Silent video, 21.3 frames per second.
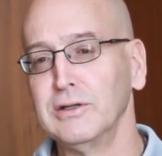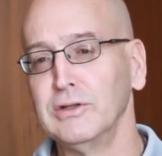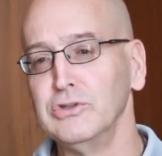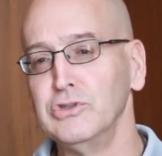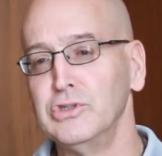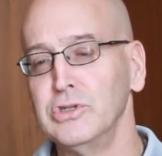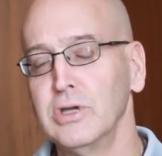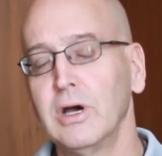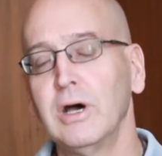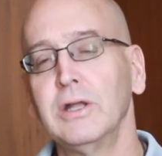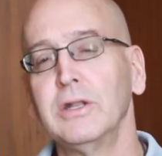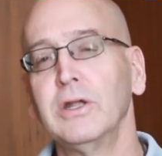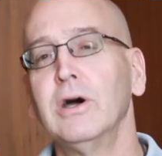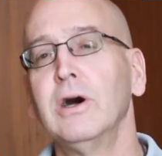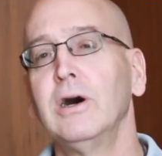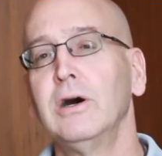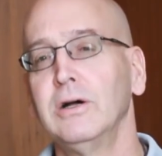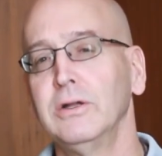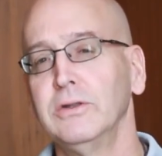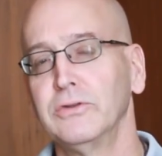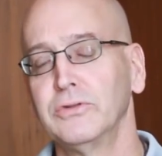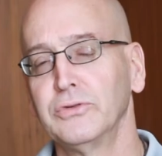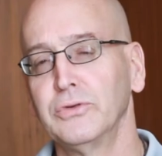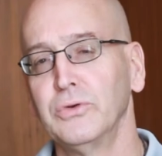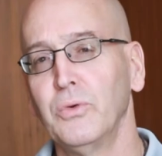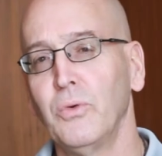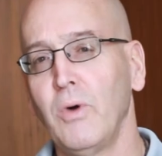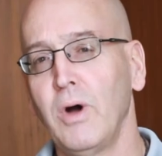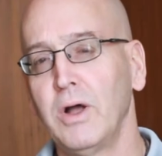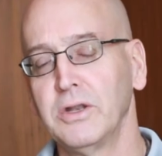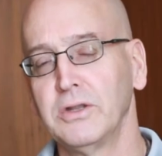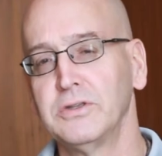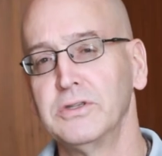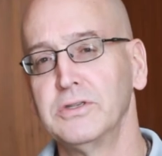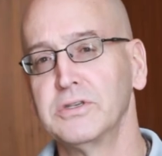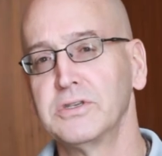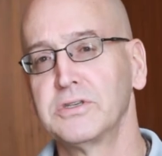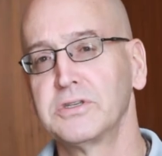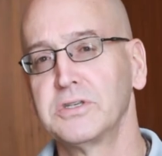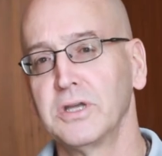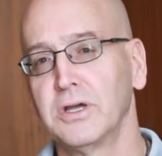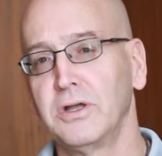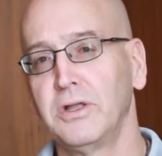John Hunt wanted to
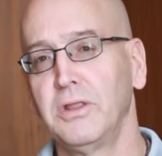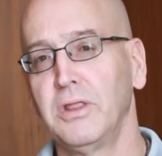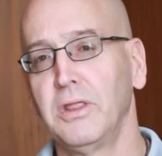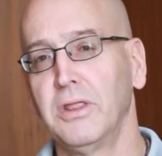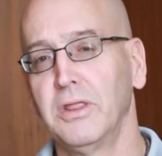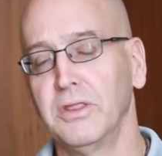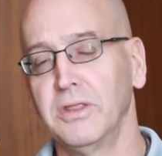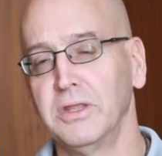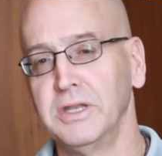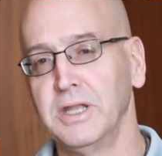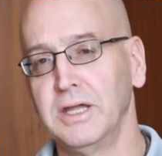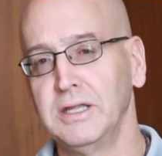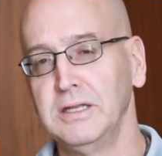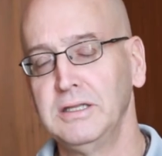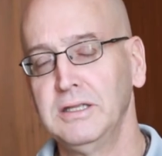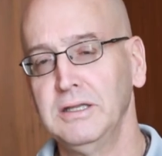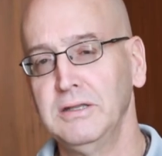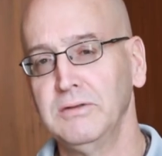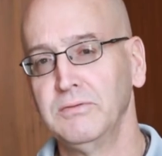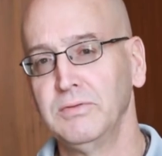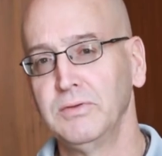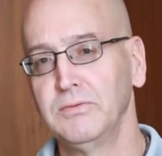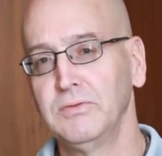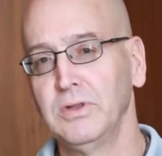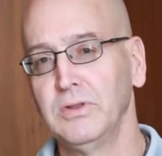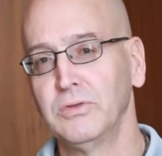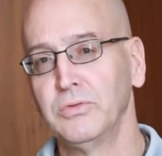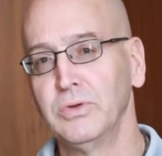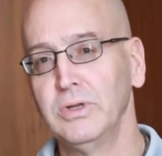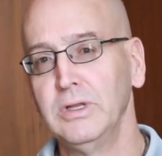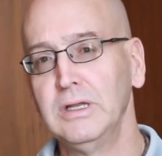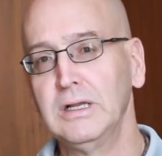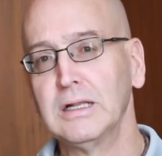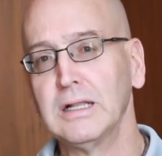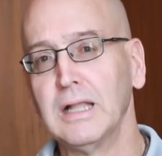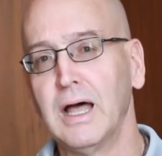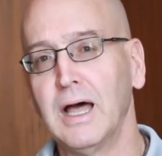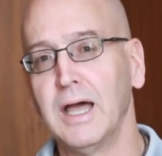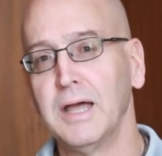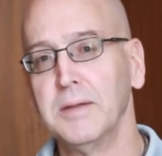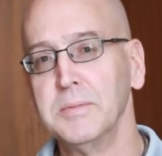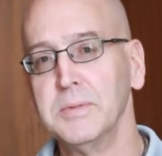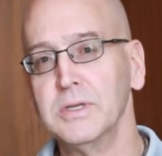sell the 1953
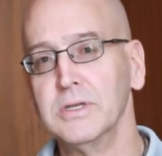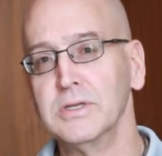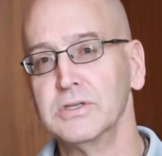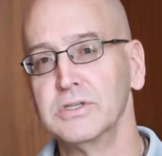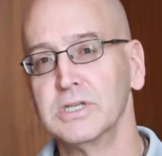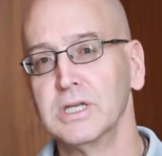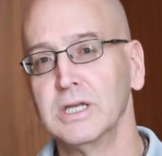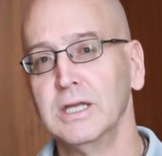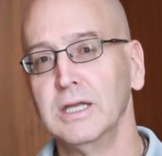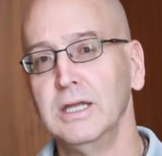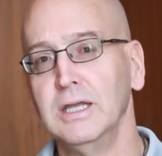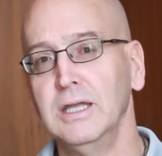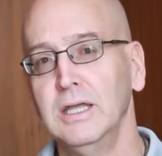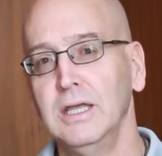climb as a